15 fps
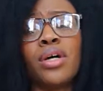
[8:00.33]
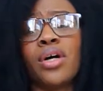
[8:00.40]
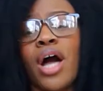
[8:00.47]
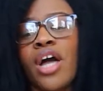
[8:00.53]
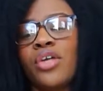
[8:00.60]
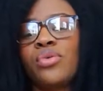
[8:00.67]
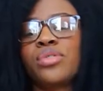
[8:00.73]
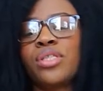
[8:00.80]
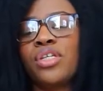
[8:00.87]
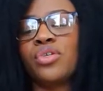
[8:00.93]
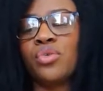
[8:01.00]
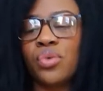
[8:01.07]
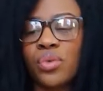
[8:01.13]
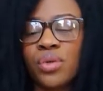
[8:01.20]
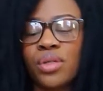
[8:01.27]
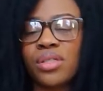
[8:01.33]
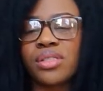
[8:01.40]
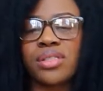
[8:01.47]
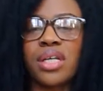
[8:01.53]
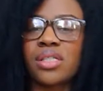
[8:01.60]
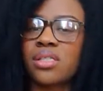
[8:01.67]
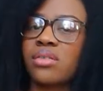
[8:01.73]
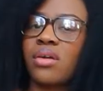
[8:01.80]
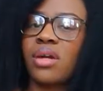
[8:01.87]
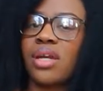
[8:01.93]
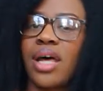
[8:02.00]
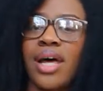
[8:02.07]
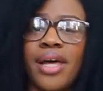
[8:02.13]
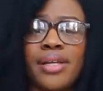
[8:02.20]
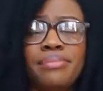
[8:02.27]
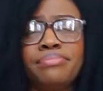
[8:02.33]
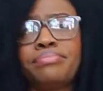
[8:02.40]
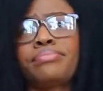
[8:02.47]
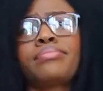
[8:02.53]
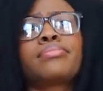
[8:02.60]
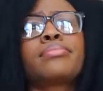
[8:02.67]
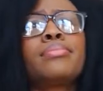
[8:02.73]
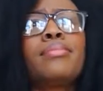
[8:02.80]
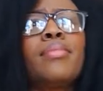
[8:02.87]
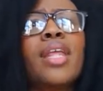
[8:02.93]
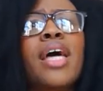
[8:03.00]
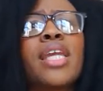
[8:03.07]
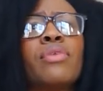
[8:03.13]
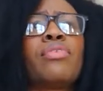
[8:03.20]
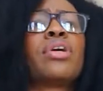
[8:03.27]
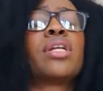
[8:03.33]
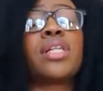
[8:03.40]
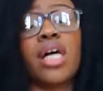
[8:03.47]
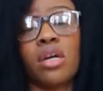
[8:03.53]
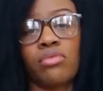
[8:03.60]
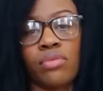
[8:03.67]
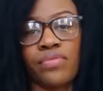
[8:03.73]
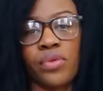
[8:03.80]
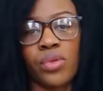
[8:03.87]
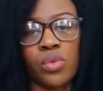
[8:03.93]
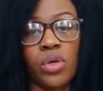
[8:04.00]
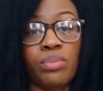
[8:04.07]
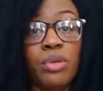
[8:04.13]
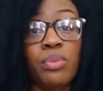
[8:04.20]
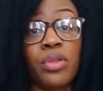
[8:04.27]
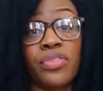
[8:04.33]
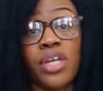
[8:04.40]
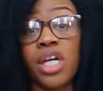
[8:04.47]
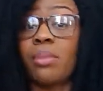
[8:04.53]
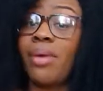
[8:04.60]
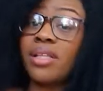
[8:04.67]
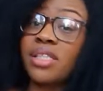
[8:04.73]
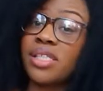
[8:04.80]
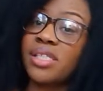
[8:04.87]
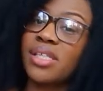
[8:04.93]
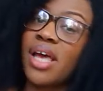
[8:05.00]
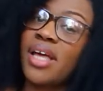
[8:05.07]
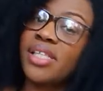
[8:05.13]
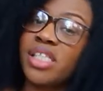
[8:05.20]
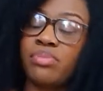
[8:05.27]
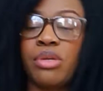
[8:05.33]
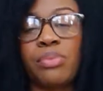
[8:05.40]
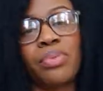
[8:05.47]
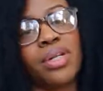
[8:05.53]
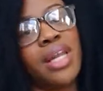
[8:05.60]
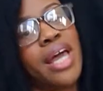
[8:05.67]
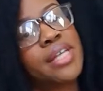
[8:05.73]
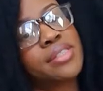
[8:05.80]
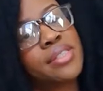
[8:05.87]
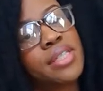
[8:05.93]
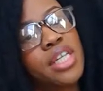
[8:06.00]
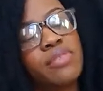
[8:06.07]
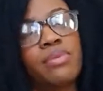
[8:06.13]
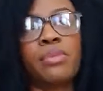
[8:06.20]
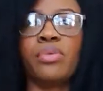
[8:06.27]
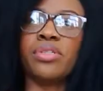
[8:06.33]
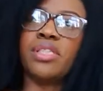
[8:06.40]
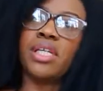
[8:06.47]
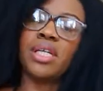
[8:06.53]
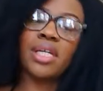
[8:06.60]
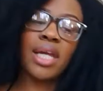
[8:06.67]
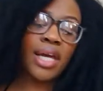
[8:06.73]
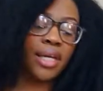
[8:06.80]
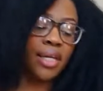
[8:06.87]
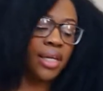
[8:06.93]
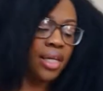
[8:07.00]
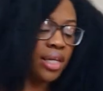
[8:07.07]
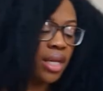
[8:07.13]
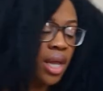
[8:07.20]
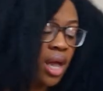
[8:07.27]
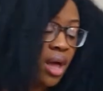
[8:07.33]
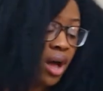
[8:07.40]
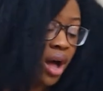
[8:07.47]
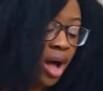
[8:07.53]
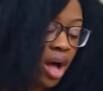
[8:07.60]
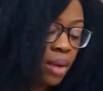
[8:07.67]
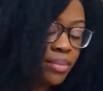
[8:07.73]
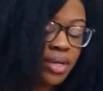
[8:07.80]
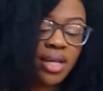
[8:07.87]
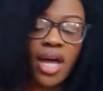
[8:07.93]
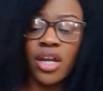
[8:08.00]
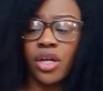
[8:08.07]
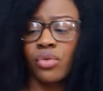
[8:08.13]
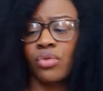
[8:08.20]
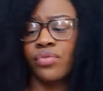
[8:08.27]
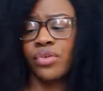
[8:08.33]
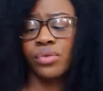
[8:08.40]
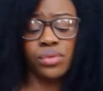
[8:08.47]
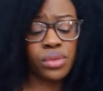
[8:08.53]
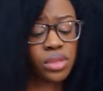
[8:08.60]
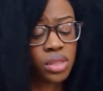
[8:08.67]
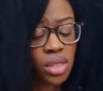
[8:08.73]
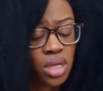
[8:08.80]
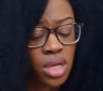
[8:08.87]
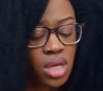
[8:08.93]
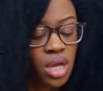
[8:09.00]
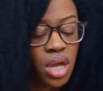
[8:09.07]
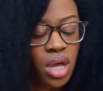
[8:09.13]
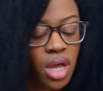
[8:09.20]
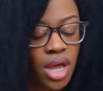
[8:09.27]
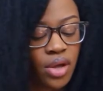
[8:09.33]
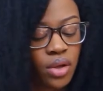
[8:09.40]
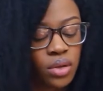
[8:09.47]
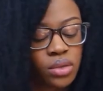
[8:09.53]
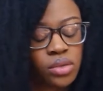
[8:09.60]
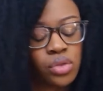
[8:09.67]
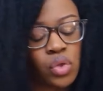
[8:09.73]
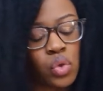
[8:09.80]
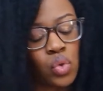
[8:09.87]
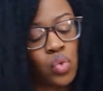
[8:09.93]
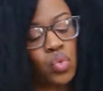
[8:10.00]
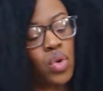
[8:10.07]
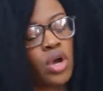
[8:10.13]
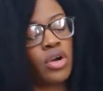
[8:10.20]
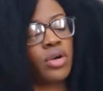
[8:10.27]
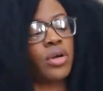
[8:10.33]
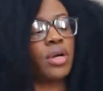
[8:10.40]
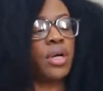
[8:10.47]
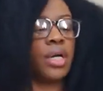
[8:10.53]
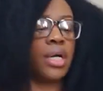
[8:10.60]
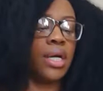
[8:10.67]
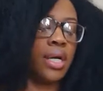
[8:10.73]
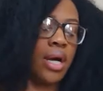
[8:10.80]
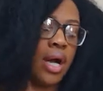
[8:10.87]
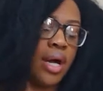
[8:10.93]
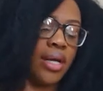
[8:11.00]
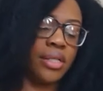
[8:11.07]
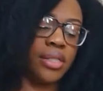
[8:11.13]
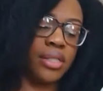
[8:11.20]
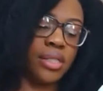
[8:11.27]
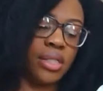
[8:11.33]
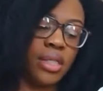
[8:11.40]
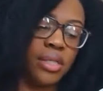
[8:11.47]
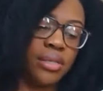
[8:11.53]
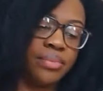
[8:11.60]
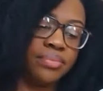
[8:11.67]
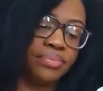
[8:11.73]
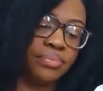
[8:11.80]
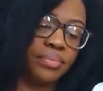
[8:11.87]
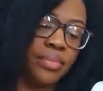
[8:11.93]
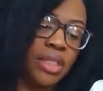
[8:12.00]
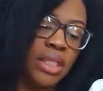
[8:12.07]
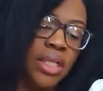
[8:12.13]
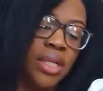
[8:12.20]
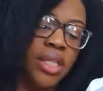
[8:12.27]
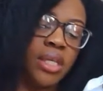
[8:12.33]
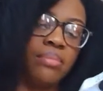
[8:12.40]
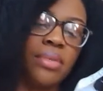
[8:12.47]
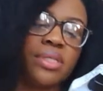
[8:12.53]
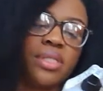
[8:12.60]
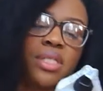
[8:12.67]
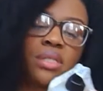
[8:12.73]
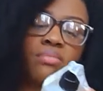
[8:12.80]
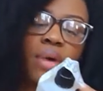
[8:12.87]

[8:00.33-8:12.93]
I usually Google scents online and read a lot of reviews, what people think about the scent, if people liked it, if people didn't like it. And they had good reviews. I also got the Mrs.